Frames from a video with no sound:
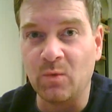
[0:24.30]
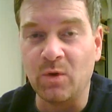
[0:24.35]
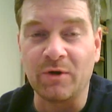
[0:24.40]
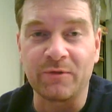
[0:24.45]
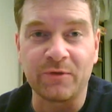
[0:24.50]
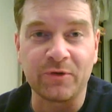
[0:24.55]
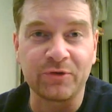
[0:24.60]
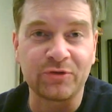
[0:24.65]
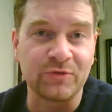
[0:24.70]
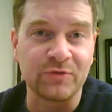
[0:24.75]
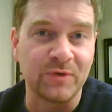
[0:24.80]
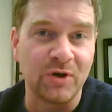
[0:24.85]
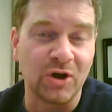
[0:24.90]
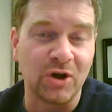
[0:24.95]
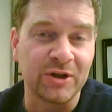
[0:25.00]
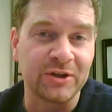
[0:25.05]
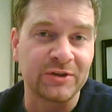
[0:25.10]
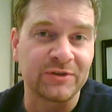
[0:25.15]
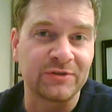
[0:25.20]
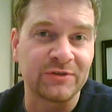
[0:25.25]
Well, first of
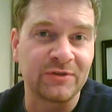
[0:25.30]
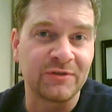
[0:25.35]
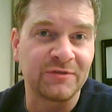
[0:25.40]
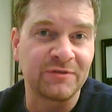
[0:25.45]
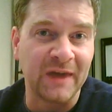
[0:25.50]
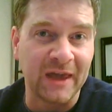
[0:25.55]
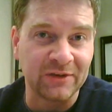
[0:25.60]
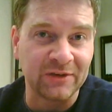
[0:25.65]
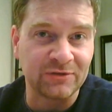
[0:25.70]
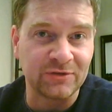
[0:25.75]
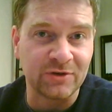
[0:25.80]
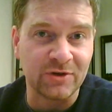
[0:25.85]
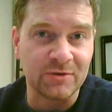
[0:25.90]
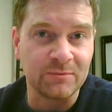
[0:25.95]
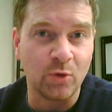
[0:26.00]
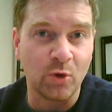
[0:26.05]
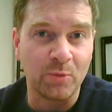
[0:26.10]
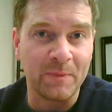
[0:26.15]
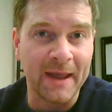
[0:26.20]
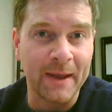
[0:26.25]
all, it's
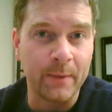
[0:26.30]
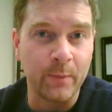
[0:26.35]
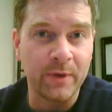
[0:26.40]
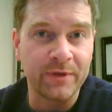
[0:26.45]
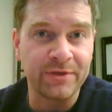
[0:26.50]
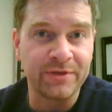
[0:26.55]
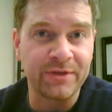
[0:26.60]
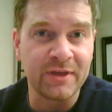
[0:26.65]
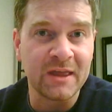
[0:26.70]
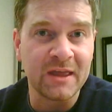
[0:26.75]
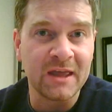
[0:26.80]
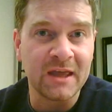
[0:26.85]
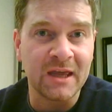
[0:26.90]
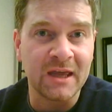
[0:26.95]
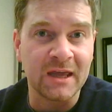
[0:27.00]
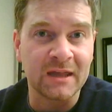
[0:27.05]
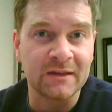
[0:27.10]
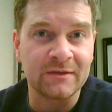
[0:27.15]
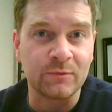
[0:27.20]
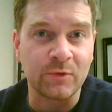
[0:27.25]
faster, more bandwidth.
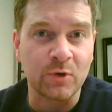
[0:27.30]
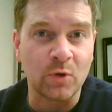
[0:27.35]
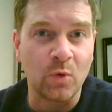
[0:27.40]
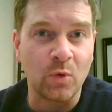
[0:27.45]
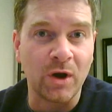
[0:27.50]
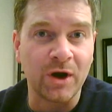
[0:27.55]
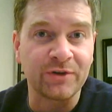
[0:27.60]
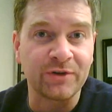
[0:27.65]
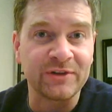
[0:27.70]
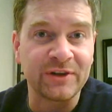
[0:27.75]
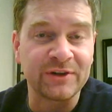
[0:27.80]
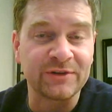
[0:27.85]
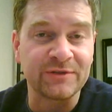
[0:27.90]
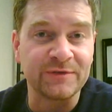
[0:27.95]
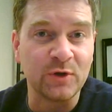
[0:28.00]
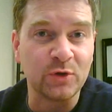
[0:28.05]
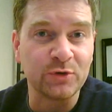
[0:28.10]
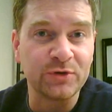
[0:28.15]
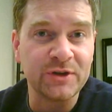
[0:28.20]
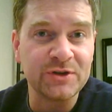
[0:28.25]
It requires
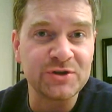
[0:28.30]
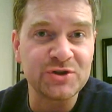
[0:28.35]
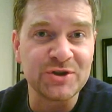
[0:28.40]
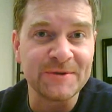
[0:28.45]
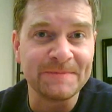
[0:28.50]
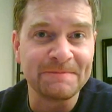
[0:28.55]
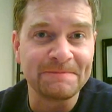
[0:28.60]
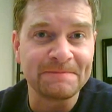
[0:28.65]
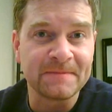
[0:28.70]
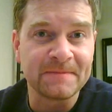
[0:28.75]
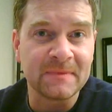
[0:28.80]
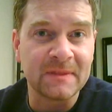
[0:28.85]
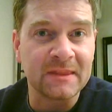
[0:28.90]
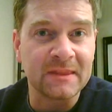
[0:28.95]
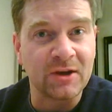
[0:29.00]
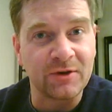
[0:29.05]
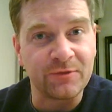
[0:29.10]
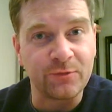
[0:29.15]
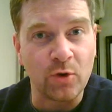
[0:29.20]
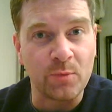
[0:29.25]
less voltage
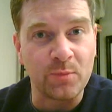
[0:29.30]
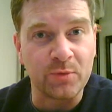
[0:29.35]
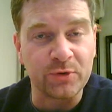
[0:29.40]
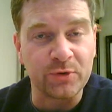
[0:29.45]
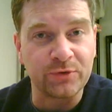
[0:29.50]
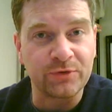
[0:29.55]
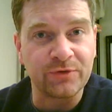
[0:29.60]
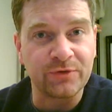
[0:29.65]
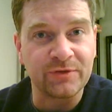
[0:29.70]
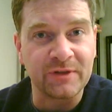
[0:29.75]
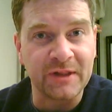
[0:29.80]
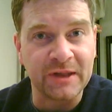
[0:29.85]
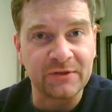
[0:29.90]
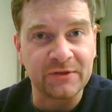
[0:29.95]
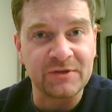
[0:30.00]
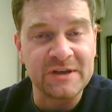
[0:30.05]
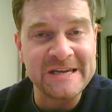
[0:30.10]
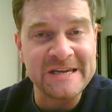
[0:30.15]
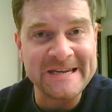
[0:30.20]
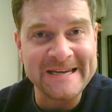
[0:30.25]
therefore produces
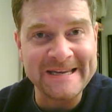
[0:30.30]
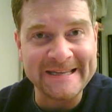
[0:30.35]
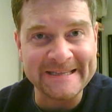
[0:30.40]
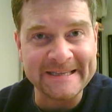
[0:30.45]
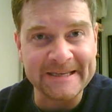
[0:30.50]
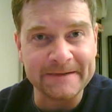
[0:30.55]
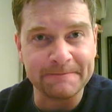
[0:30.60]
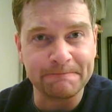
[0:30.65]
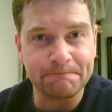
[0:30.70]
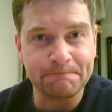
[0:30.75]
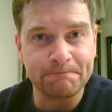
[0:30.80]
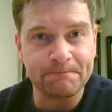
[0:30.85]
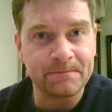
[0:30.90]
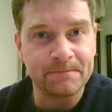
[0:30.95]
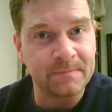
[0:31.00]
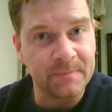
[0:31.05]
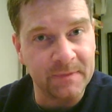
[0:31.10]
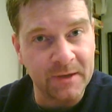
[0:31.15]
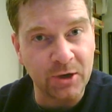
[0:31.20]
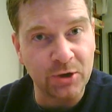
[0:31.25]
less heat.
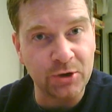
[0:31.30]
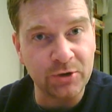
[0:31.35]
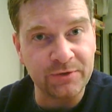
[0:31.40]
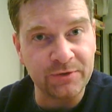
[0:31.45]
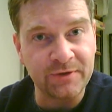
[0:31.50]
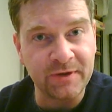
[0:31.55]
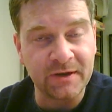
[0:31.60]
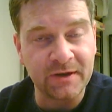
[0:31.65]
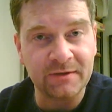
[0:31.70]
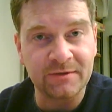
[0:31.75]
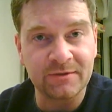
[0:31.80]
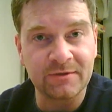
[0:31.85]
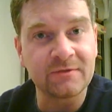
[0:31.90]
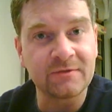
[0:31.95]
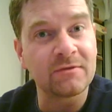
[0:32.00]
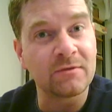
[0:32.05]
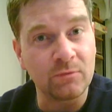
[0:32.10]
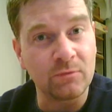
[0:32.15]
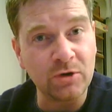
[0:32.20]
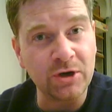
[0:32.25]
They're good things,
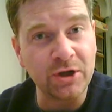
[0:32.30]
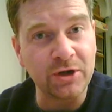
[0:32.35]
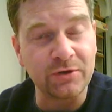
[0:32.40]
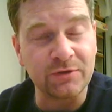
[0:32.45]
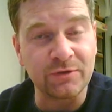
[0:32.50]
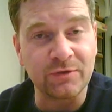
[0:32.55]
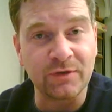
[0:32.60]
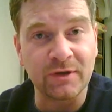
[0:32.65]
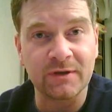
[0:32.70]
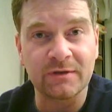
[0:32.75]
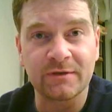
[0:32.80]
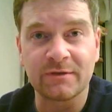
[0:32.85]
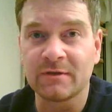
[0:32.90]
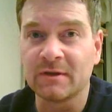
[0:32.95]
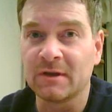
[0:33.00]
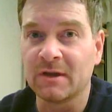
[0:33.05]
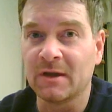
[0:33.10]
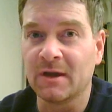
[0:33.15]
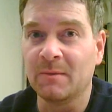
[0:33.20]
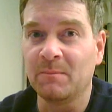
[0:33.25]
really good
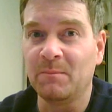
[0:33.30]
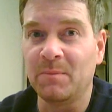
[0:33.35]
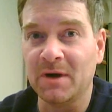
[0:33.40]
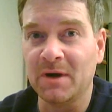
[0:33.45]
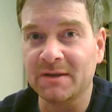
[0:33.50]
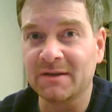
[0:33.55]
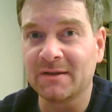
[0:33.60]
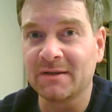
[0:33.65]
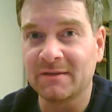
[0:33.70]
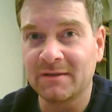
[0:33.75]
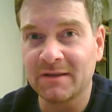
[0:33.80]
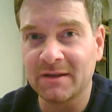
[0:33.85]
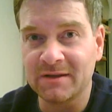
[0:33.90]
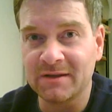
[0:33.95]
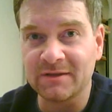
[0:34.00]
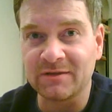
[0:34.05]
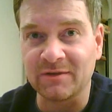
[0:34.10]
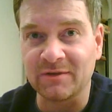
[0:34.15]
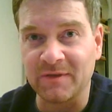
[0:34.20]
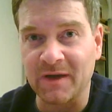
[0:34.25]
things. But the
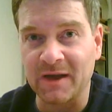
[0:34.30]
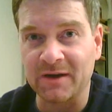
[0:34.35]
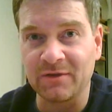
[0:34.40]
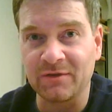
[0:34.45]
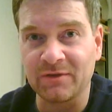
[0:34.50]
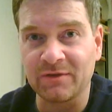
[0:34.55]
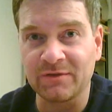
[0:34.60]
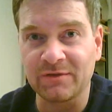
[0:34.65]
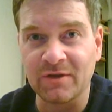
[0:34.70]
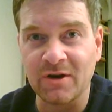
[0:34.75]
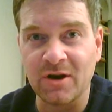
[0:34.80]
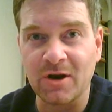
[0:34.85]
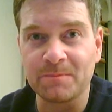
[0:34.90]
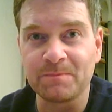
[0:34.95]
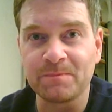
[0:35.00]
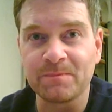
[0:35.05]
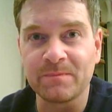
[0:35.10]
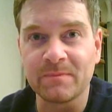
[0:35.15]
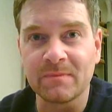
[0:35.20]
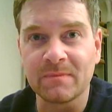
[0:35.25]
disadvantages
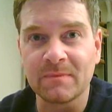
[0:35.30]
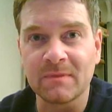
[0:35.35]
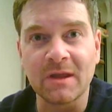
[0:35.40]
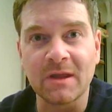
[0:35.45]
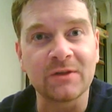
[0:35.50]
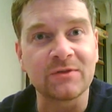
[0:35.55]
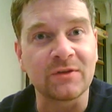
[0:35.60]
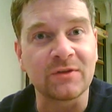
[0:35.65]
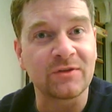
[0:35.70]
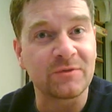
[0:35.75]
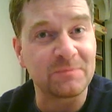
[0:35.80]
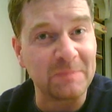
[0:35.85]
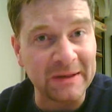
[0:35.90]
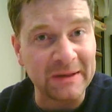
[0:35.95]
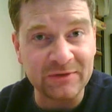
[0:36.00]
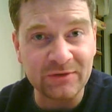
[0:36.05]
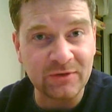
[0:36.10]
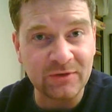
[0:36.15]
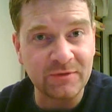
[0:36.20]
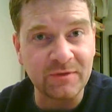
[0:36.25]
are it's
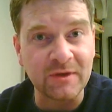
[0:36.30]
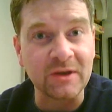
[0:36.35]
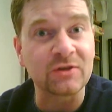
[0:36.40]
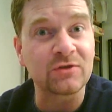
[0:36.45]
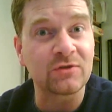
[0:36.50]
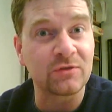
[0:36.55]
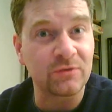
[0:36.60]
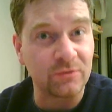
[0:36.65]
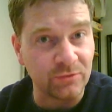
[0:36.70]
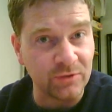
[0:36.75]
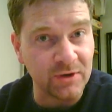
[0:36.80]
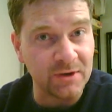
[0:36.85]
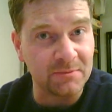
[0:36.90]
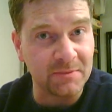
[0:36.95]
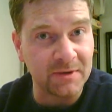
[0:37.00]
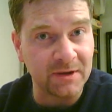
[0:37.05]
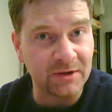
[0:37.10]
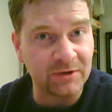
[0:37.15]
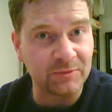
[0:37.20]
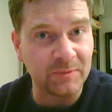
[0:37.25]
expensive,
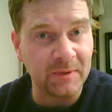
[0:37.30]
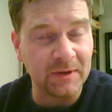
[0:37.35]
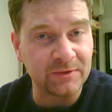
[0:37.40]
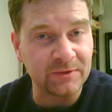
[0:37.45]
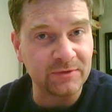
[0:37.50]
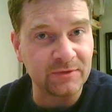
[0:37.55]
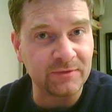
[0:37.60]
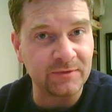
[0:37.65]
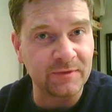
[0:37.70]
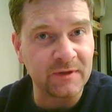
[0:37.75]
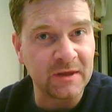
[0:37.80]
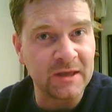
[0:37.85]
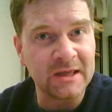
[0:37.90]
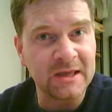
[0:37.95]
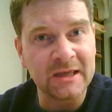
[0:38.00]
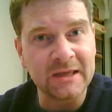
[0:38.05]
extremely expensive,